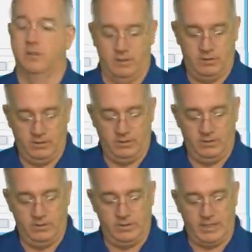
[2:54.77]

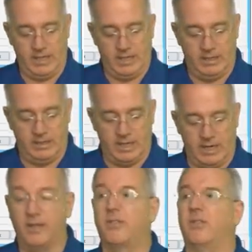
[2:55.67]
to ten
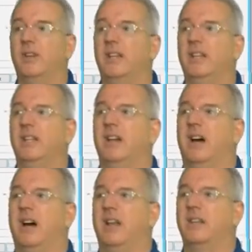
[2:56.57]
dot three
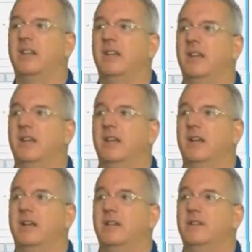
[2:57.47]
dot
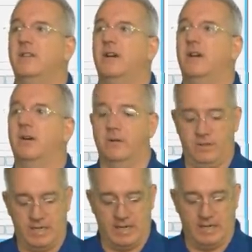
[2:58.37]
zero
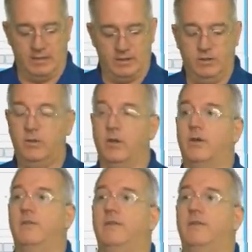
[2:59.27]
dot two